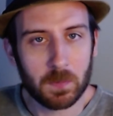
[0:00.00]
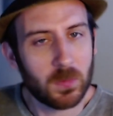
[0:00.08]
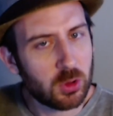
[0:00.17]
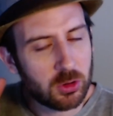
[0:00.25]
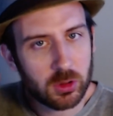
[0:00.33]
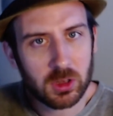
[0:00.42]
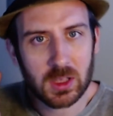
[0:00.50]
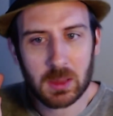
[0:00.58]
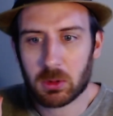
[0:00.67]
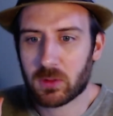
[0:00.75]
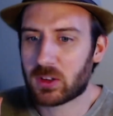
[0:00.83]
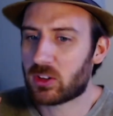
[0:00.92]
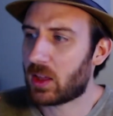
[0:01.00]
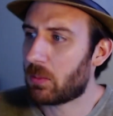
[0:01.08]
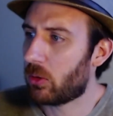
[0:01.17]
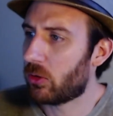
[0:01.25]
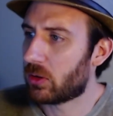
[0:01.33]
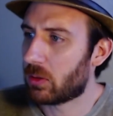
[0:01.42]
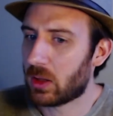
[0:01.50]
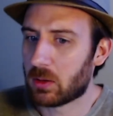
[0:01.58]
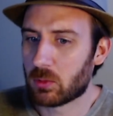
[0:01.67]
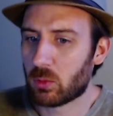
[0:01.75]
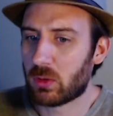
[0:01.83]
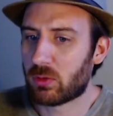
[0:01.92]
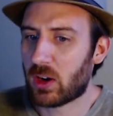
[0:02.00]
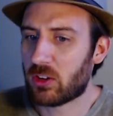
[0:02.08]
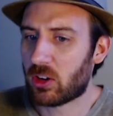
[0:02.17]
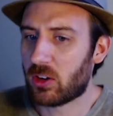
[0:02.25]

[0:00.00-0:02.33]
So let's look at a couple of examples and refresh